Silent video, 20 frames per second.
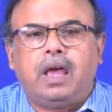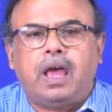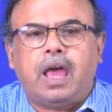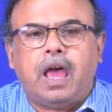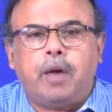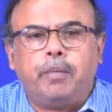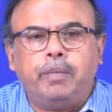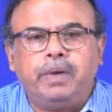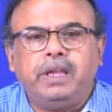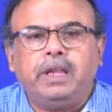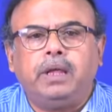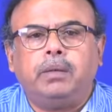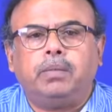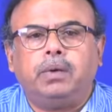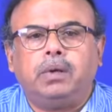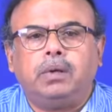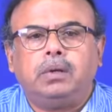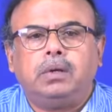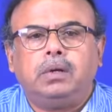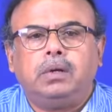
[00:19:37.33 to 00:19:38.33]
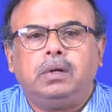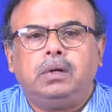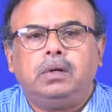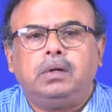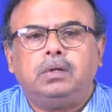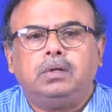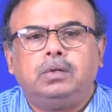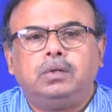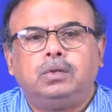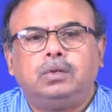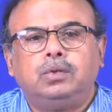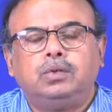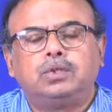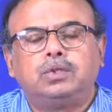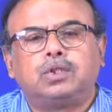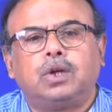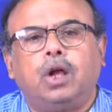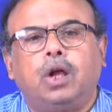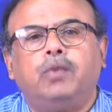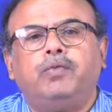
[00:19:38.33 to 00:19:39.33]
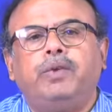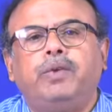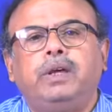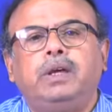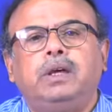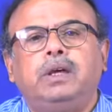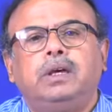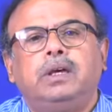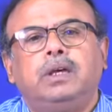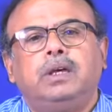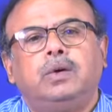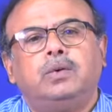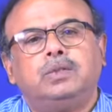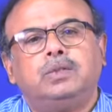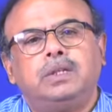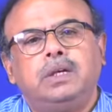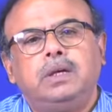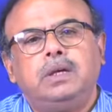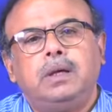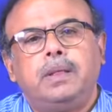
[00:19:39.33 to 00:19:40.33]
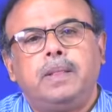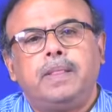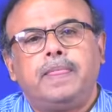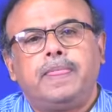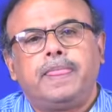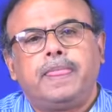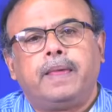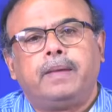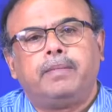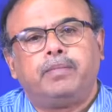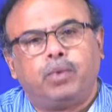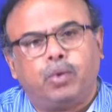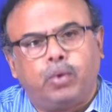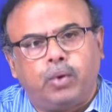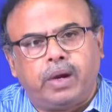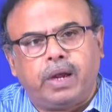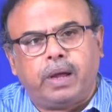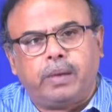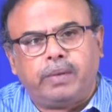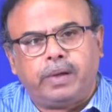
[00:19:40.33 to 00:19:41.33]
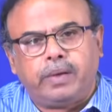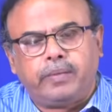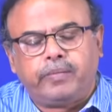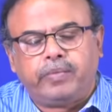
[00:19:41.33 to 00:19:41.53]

amenable to solving using programming.